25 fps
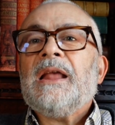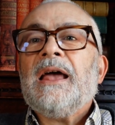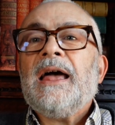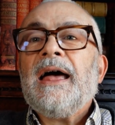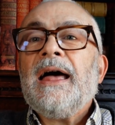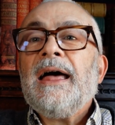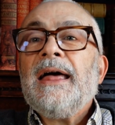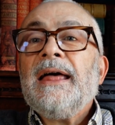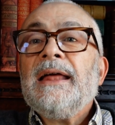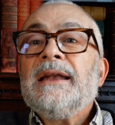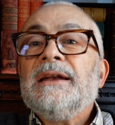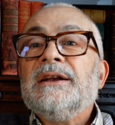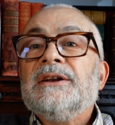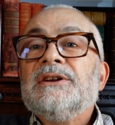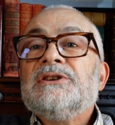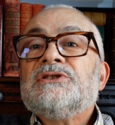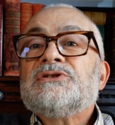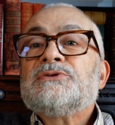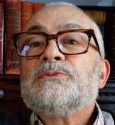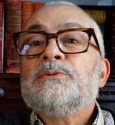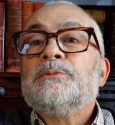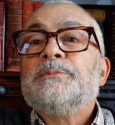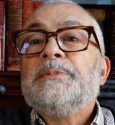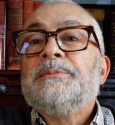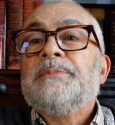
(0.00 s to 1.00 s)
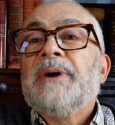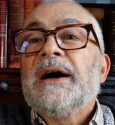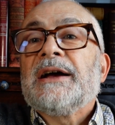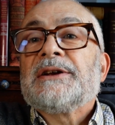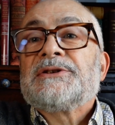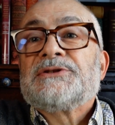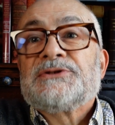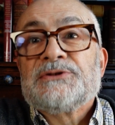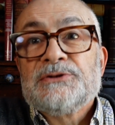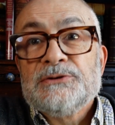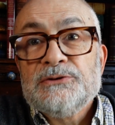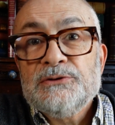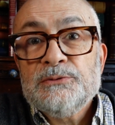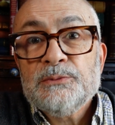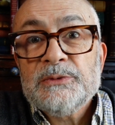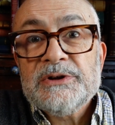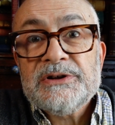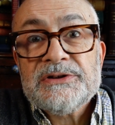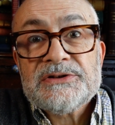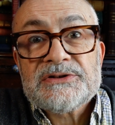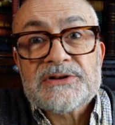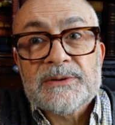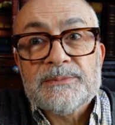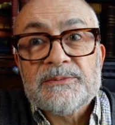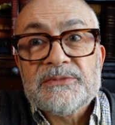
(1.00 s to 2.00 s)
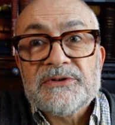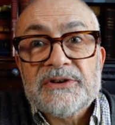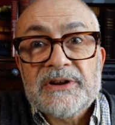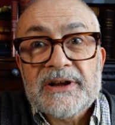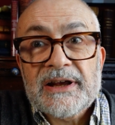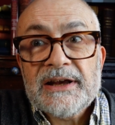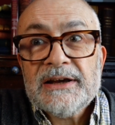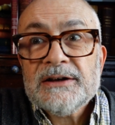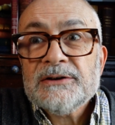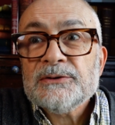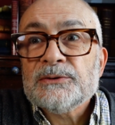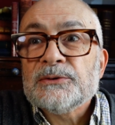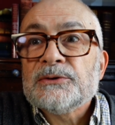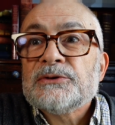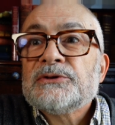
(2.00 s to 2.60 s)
And we'll be back soon with something else.